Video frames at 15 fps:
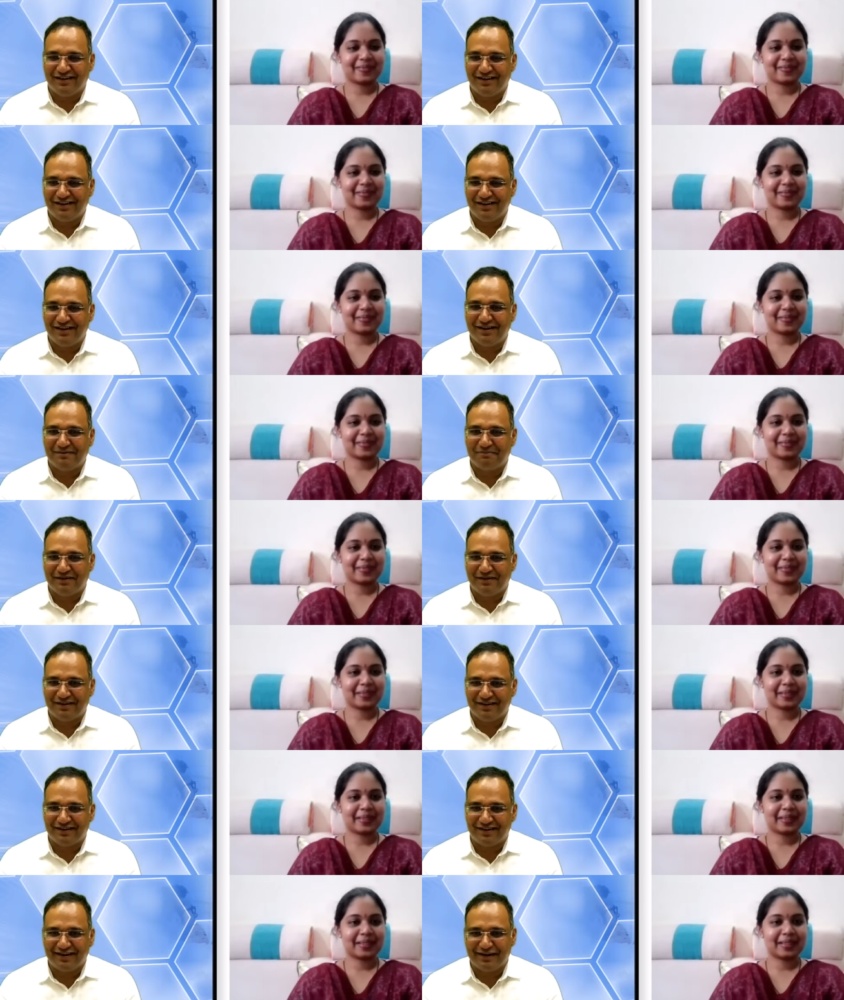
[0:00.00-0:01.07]
Speaker 1: in DM
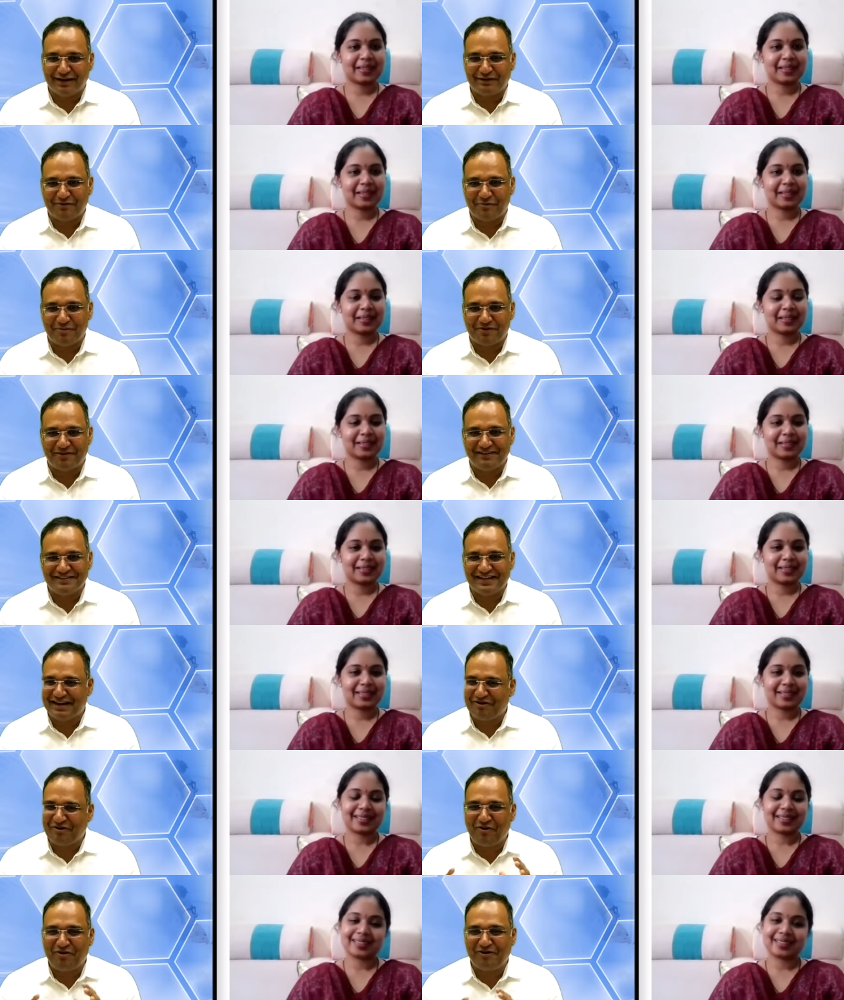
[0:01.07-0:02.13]
uh, clinical pharmacology
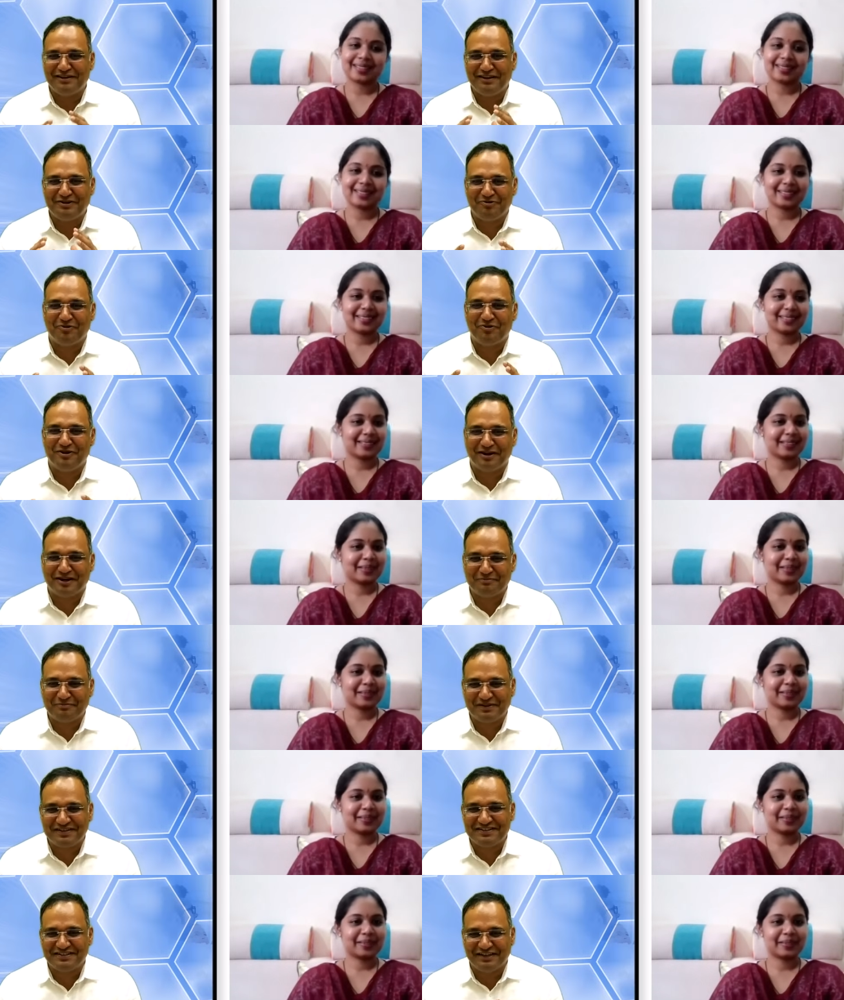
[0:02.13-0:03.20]
and all that you want to
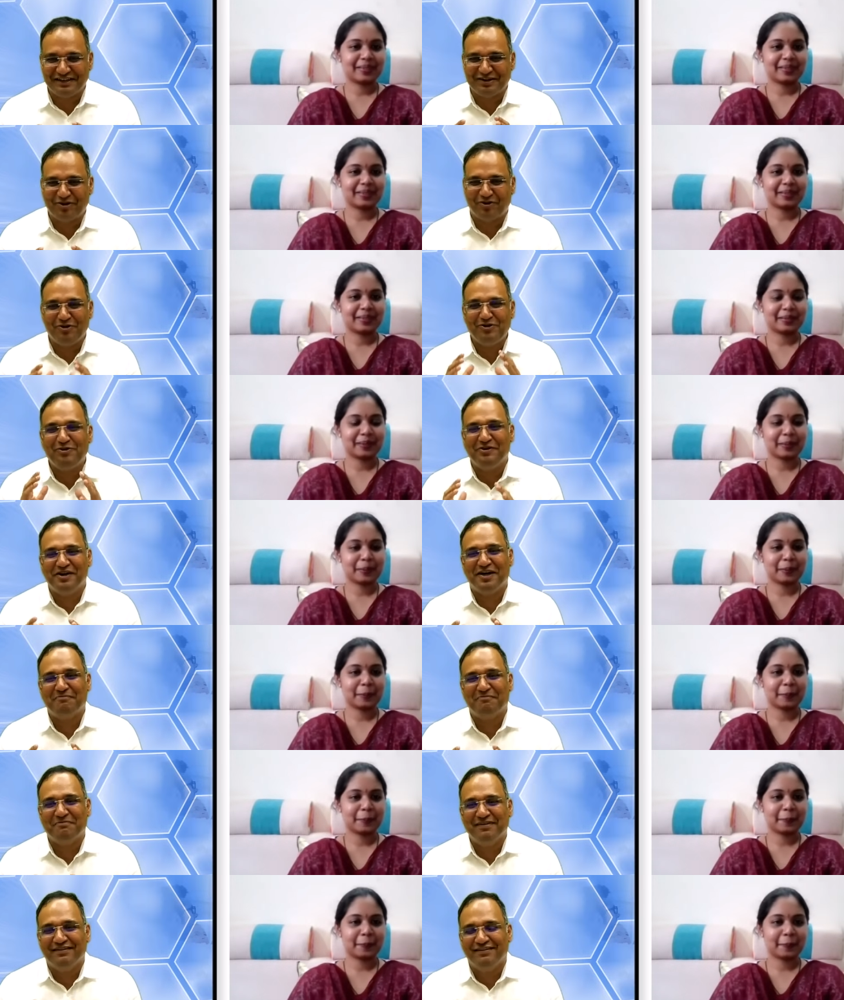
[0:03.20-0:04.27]
accomplish. Let all your
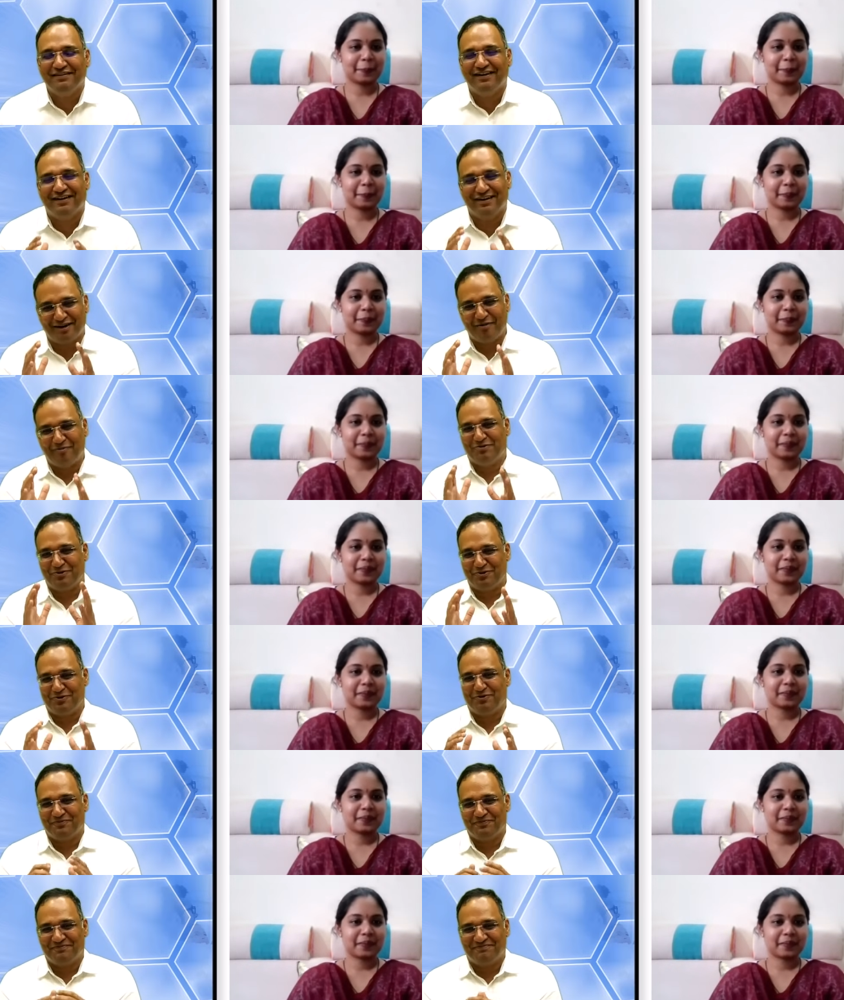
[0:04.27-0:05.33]
dream, let it come true.
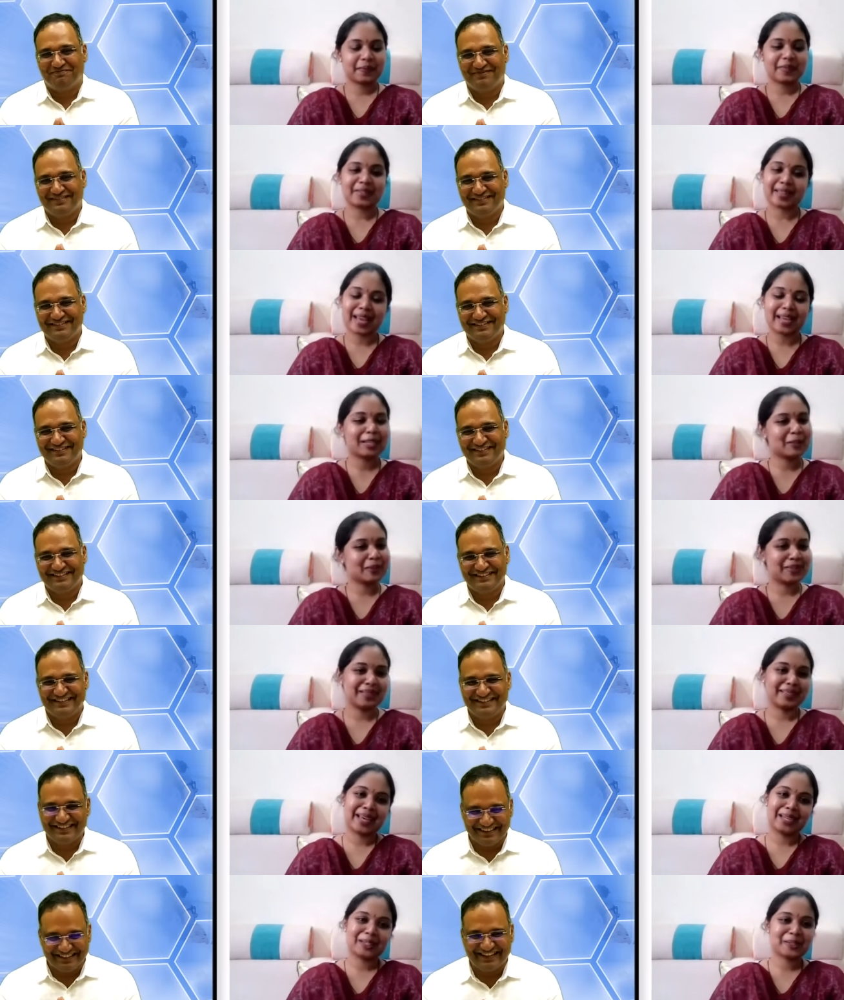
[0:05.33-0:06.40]
Speaker 2: Thank you,
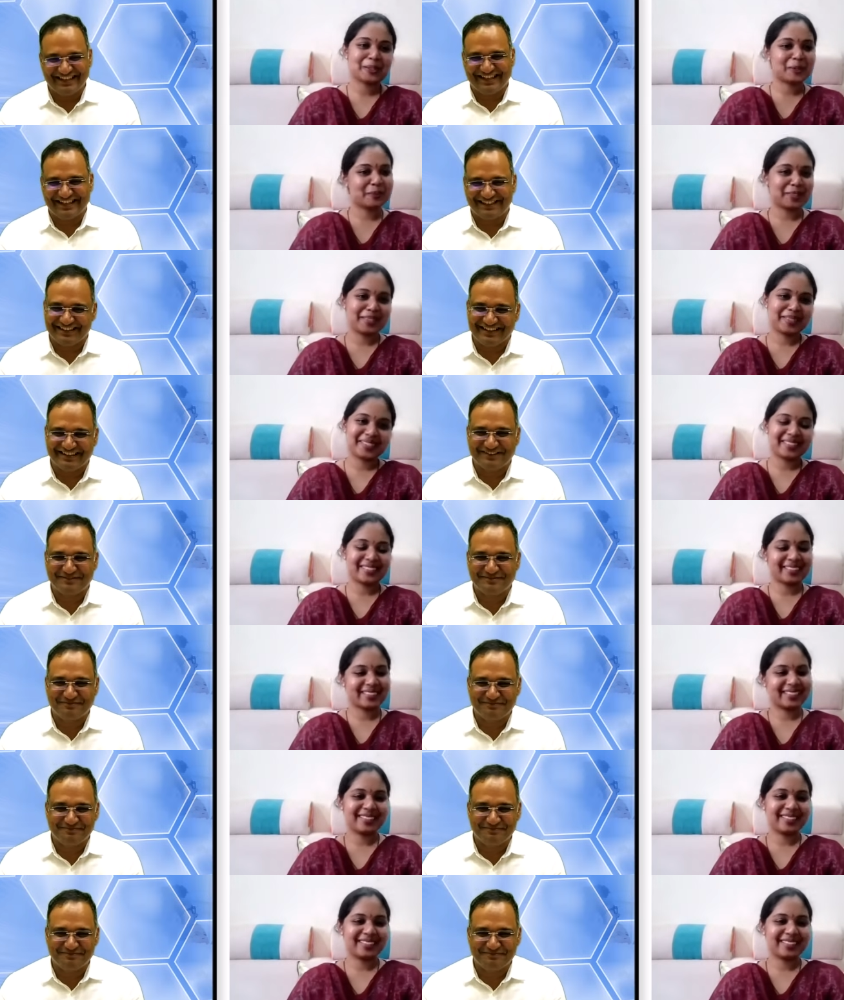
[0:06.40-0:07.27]
sir. Thank you so much. Thank you.